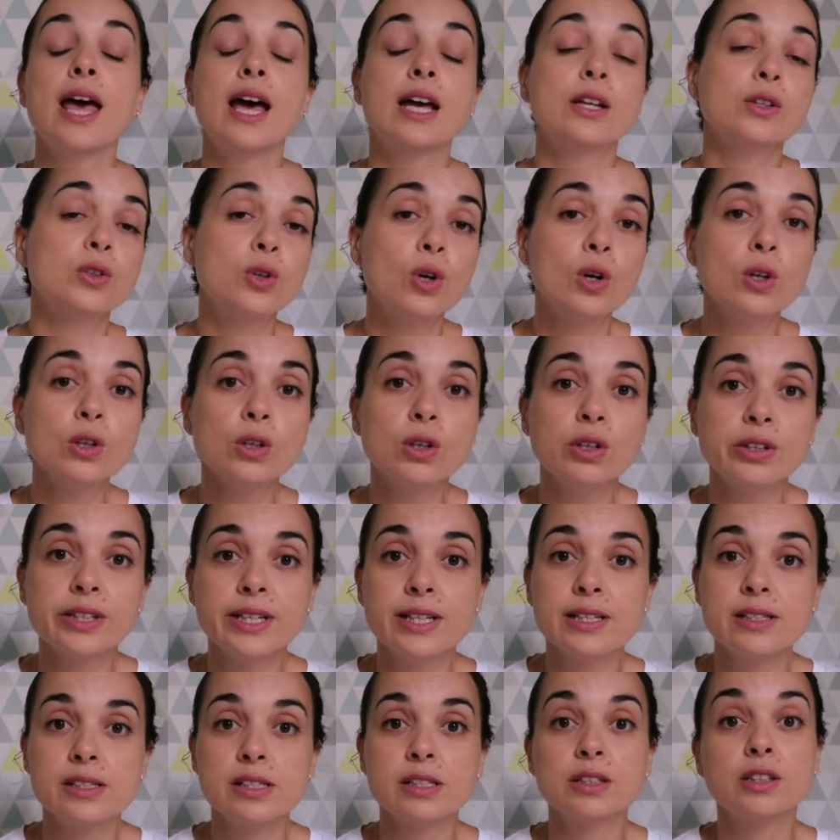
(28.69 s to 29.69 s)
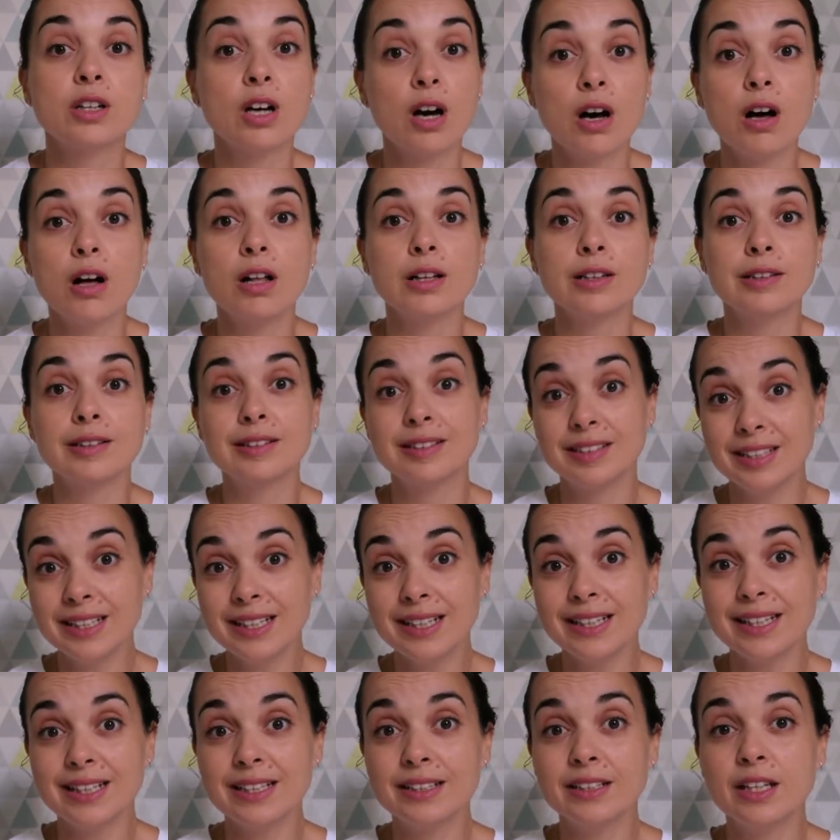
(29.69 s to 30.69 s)
and goal-oriented gal
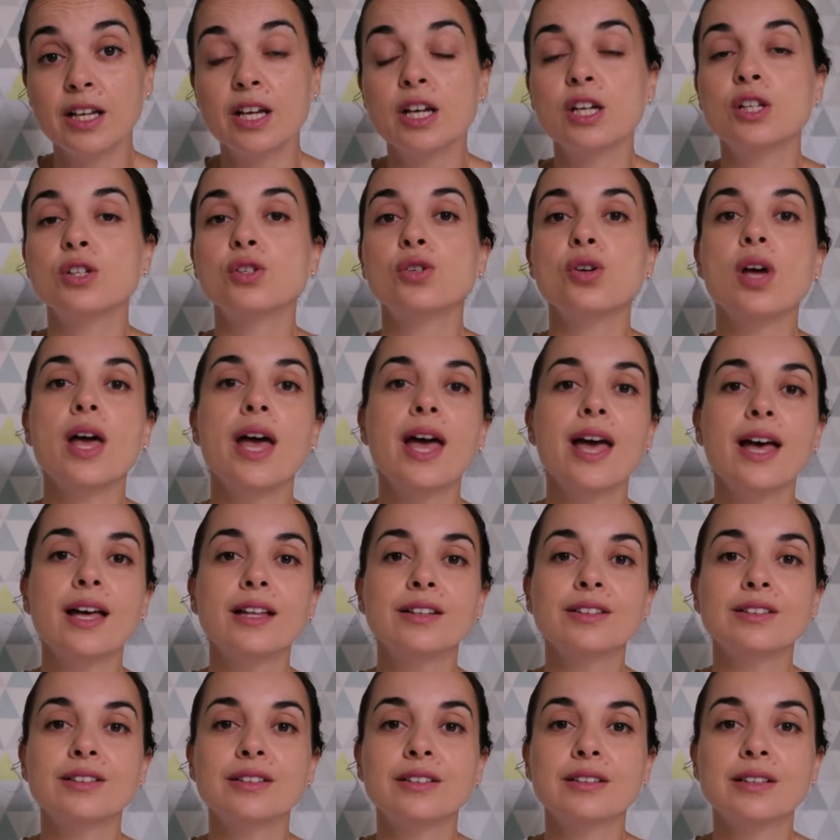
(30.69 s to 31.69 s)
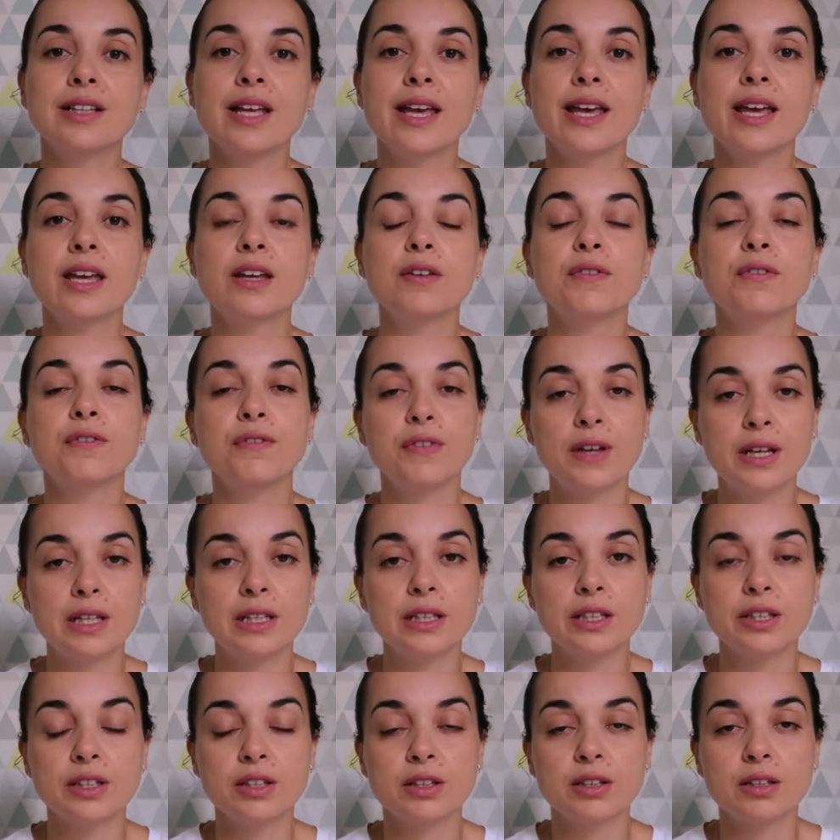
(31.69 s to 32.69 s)
did to handle a
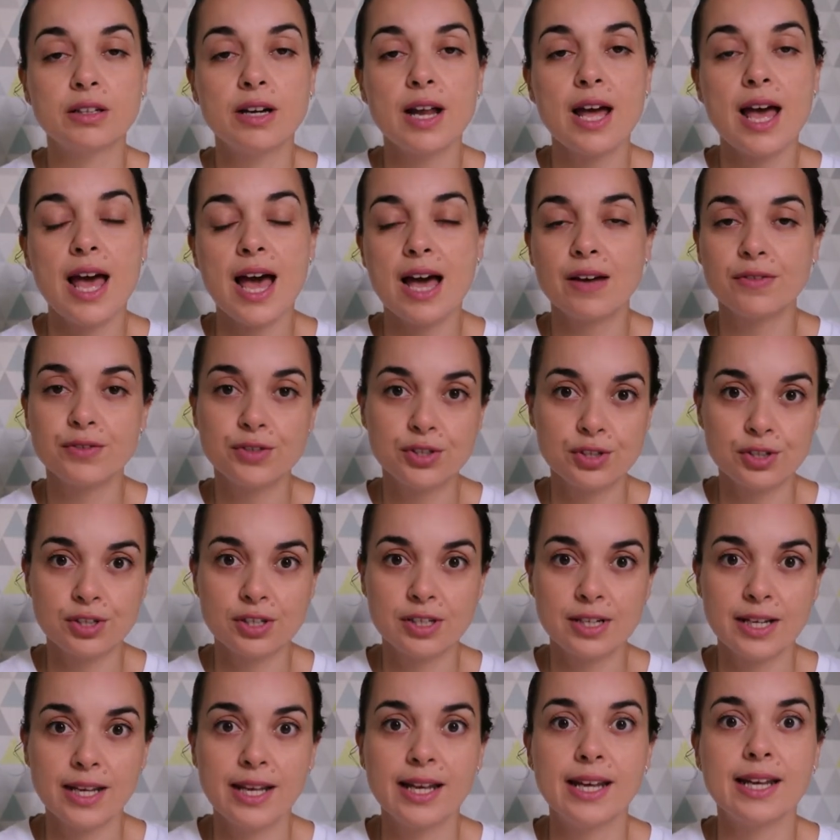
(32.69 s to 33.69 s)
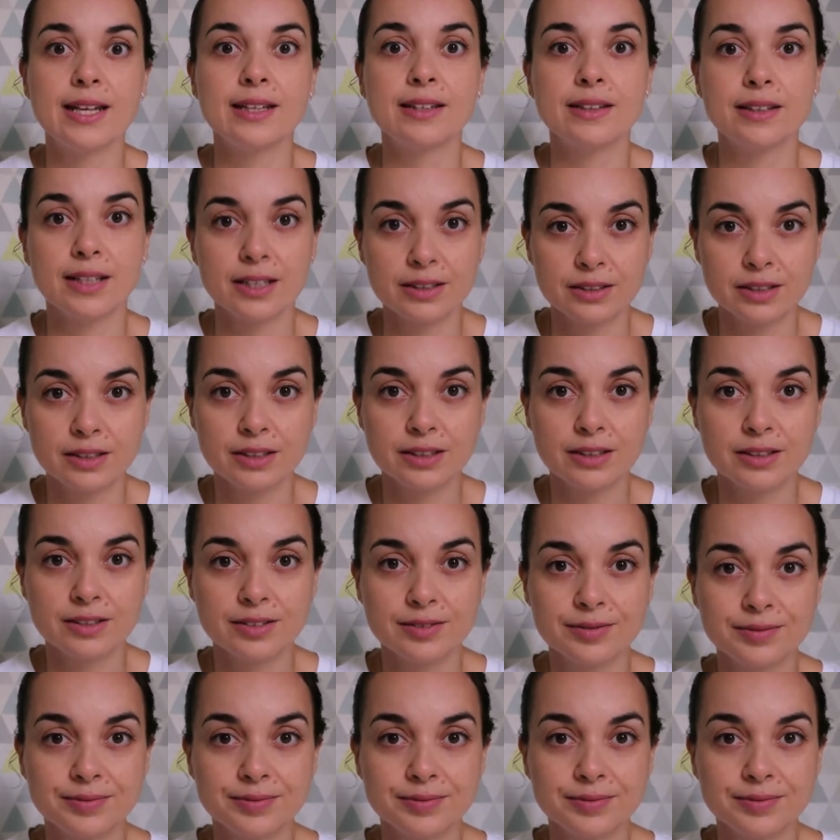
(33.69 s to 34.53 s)
failure after another.